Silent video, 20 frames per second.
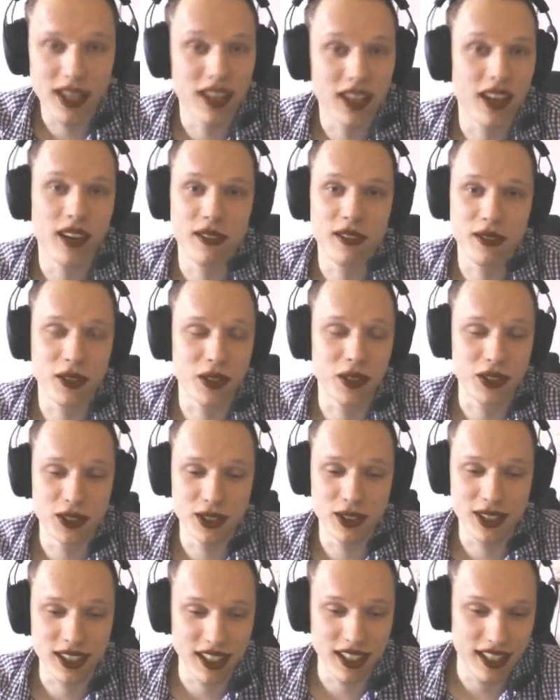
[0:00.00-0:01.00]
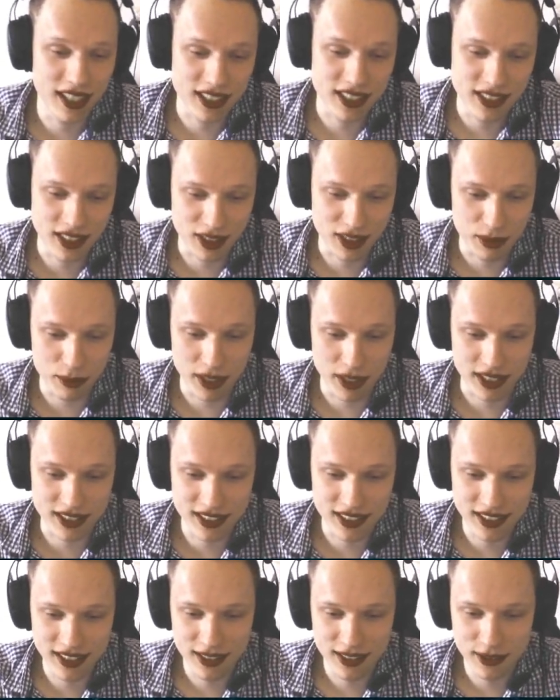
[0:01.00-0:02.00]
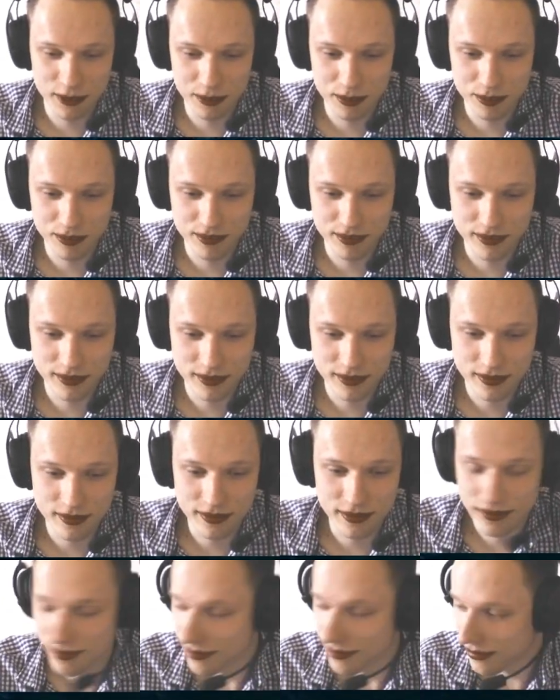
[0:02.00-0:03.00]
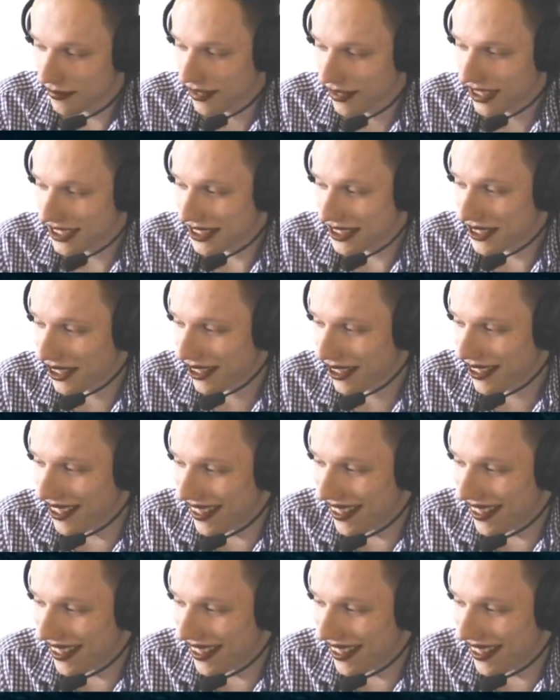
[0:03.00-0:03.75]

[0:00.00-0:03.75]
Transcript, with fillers: I love gold shooting and it's not the best. Is it gone?